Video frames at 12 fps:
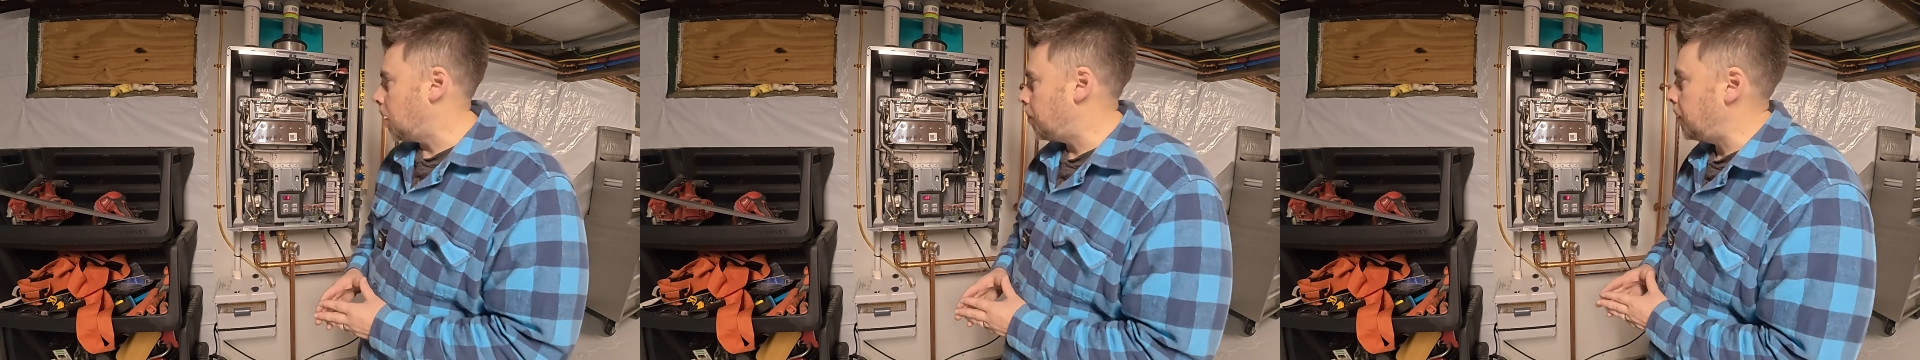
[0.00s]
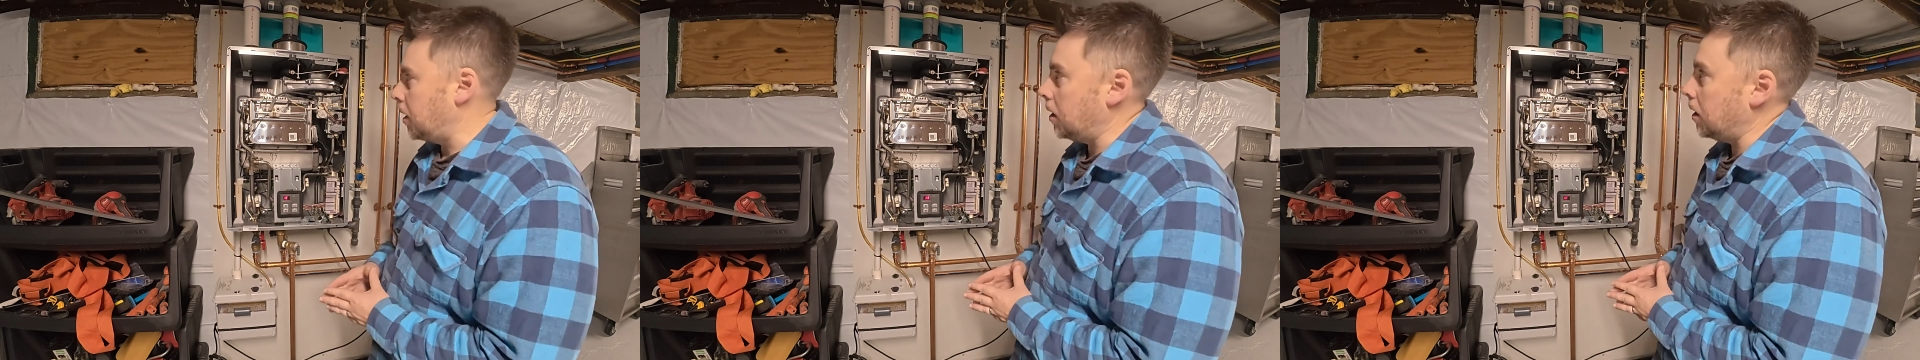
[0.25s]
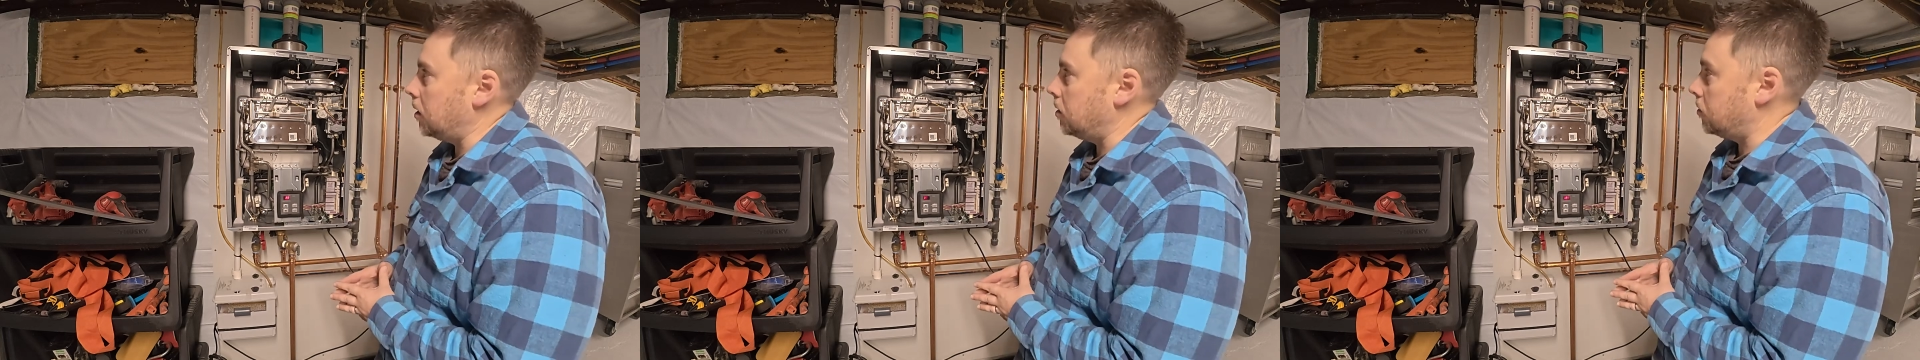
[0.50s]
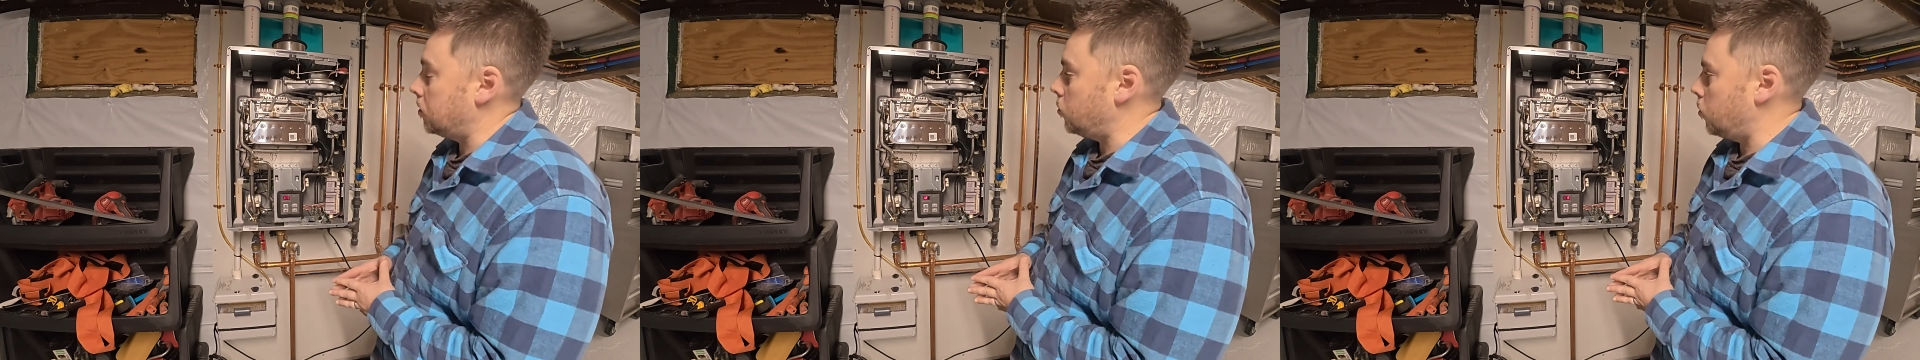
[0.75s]
up and
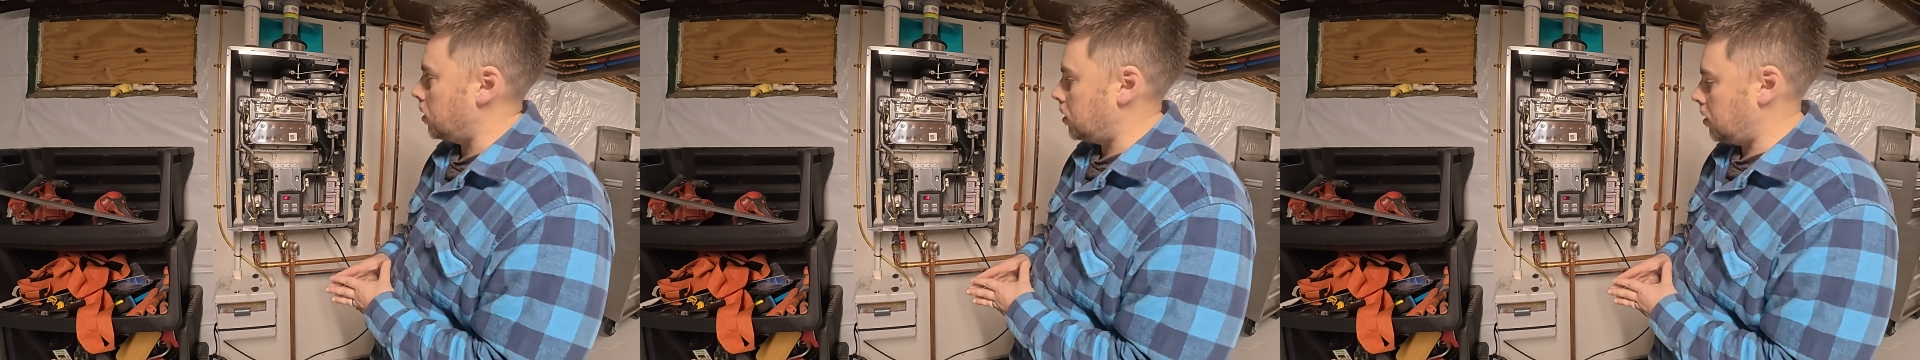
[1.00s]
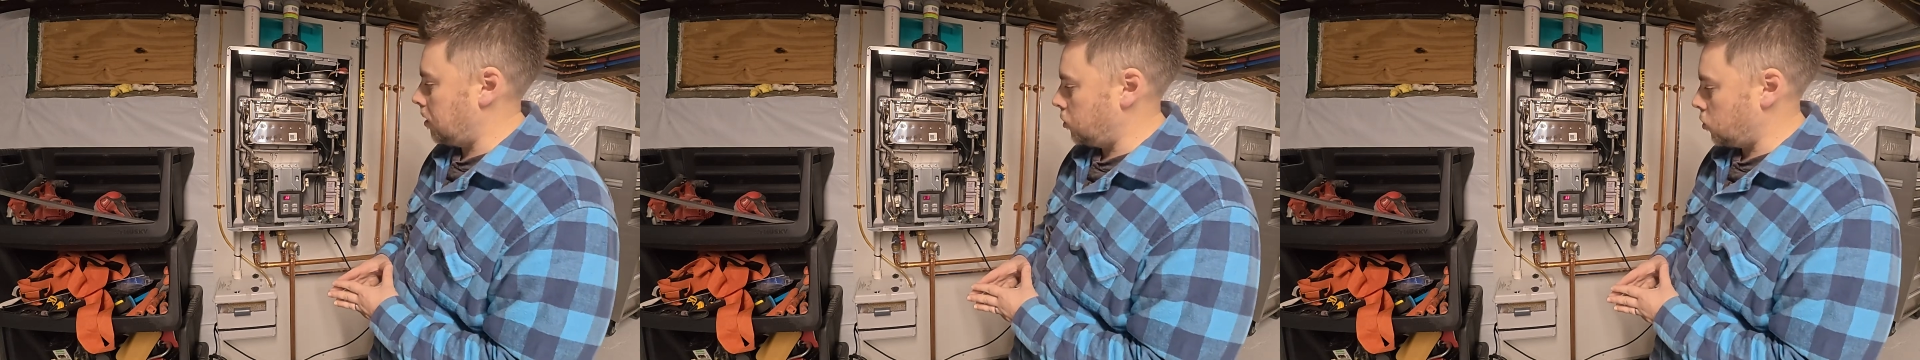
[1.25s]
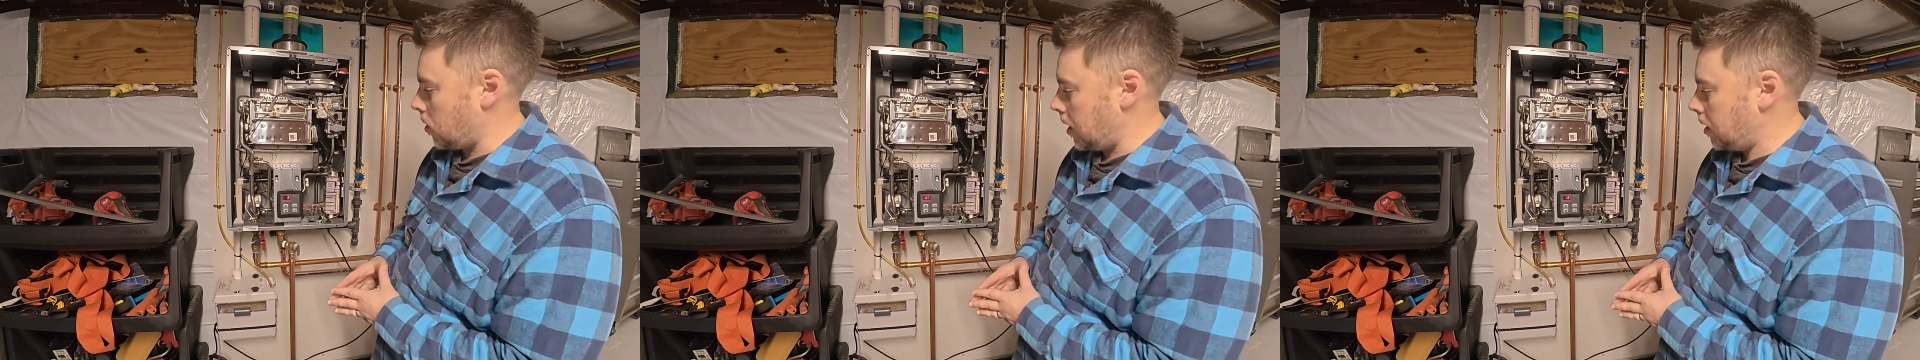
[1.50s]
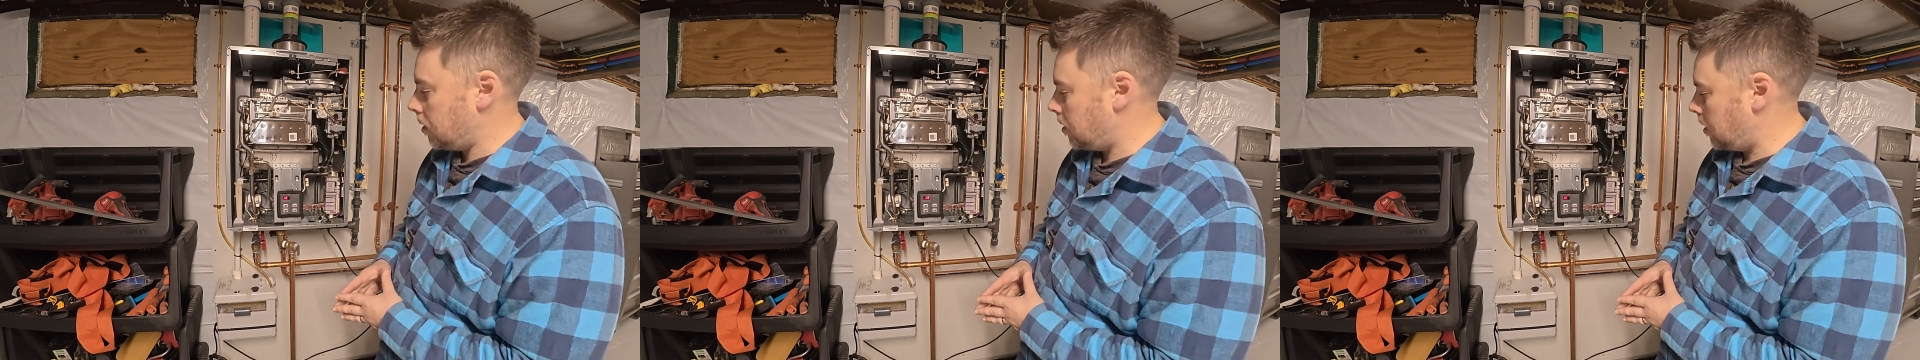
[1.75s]
into a
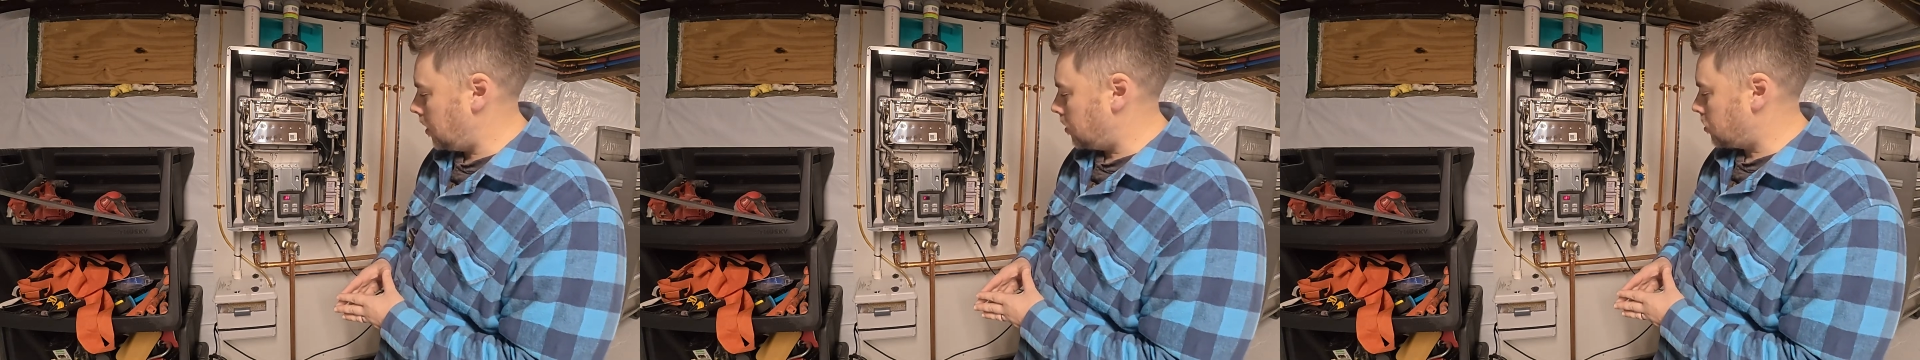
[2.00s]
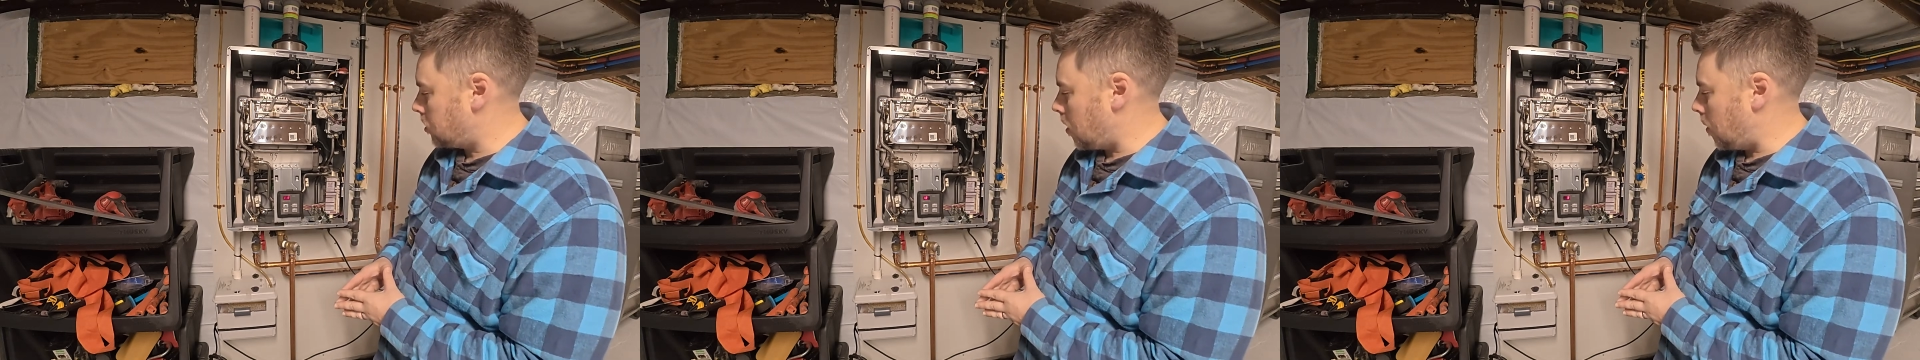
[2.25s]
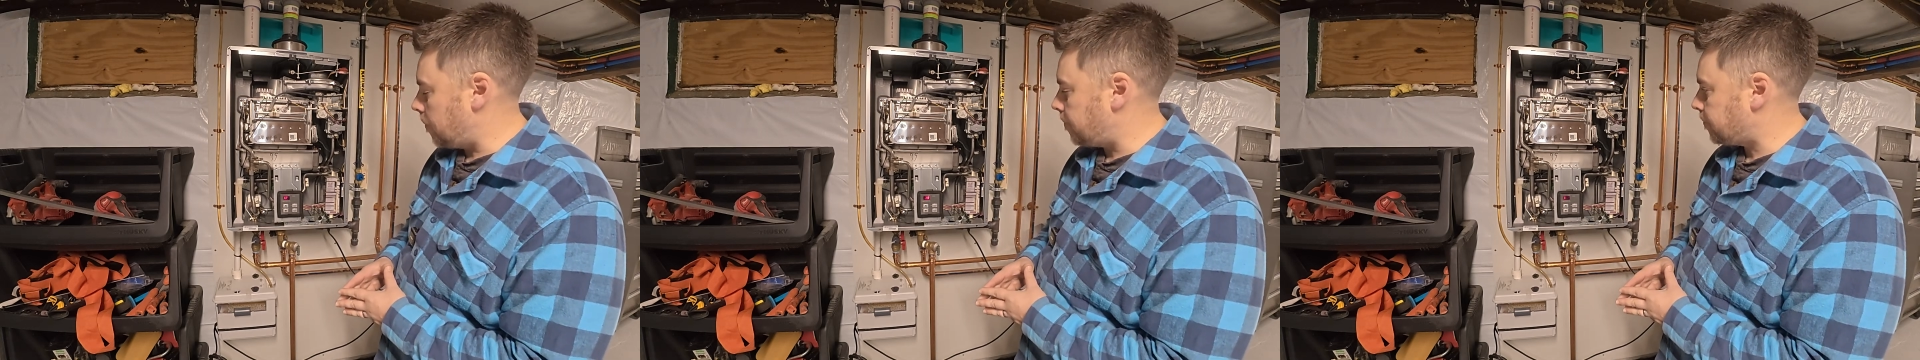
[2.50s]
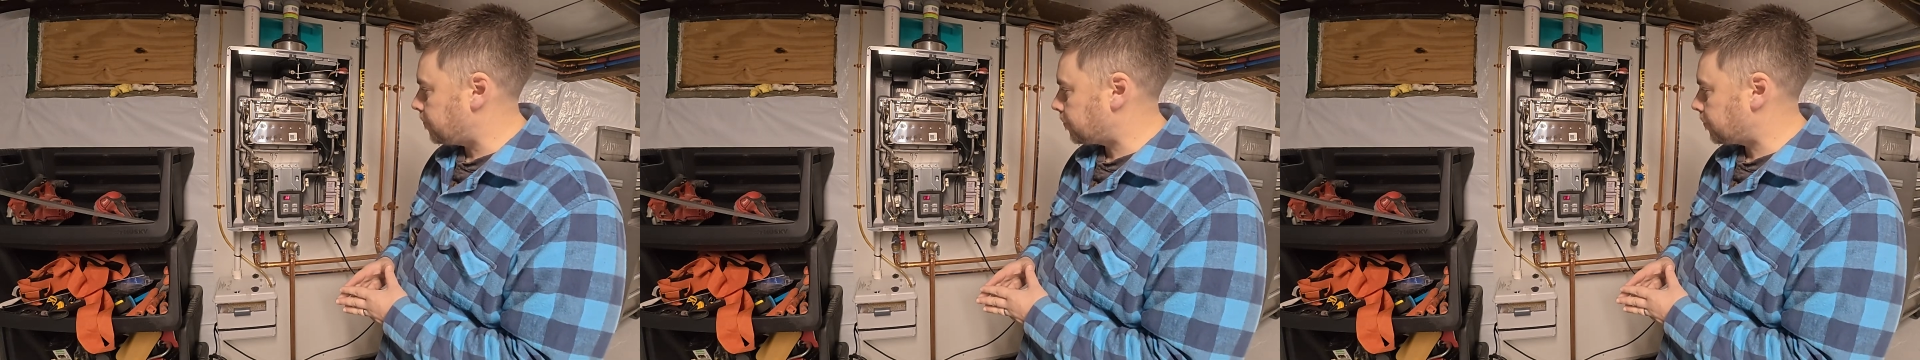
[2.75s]
drain. And so